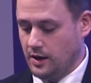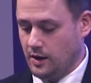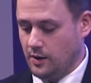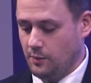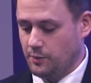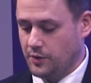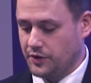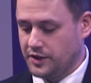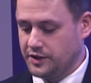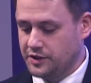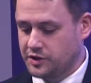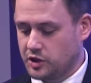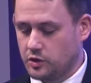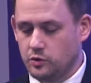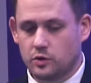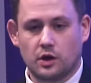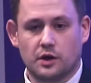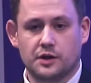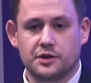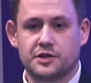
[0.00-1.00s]
But these two
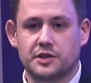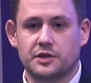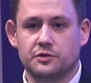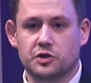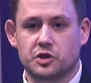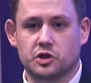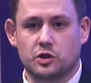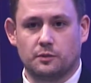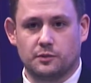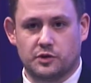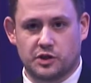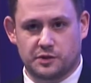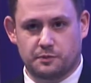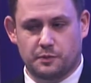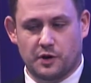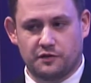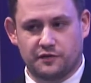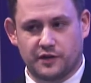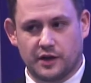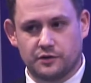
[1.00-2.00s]
guys didn't stop just
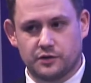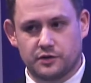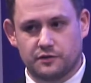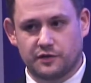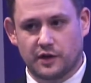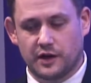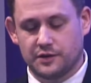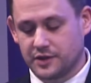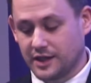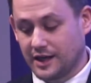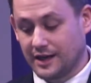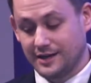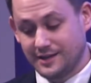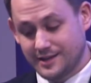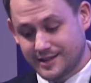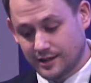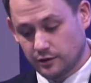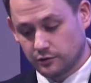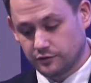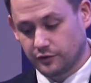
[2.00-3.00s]
by founding an
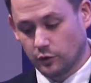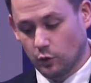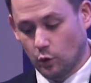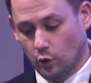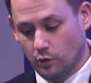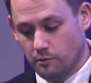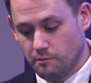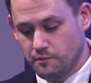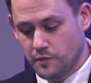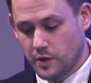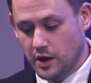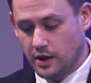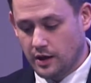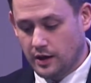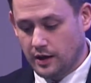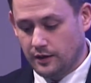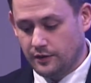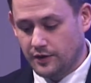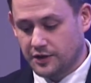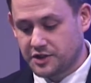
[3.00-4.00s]
incel forum.
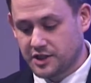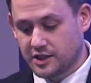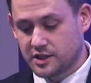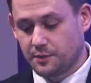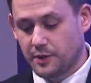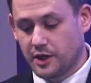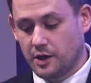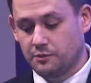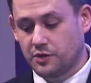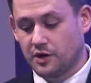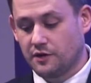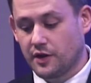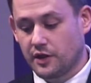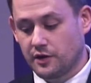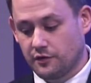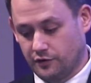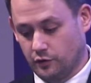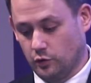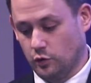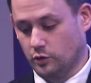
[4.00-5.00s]
They set up a number of other
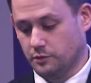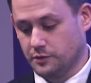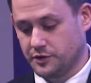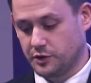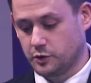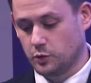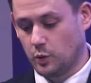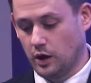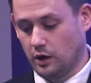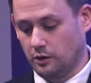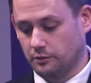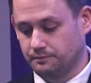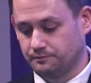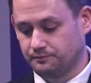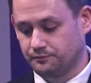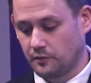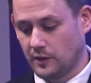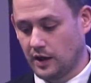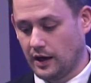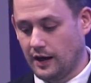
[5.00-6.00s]
forums as well,
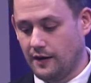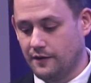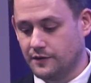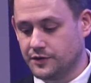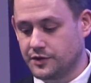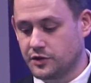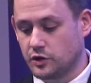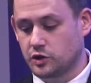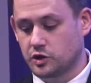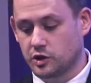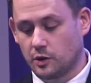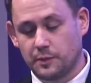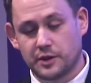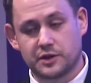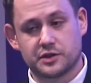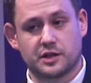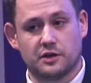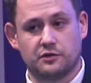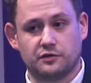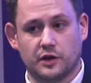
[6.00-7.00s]
and the
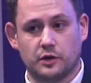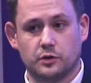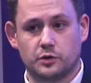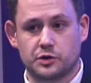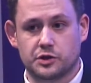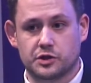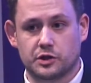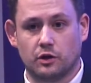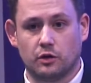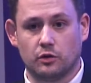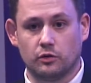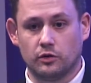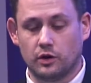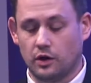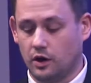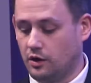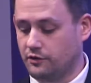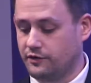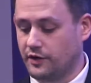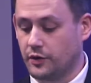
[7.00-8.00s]
topics they focus on
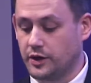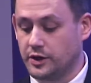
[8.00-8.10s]
are very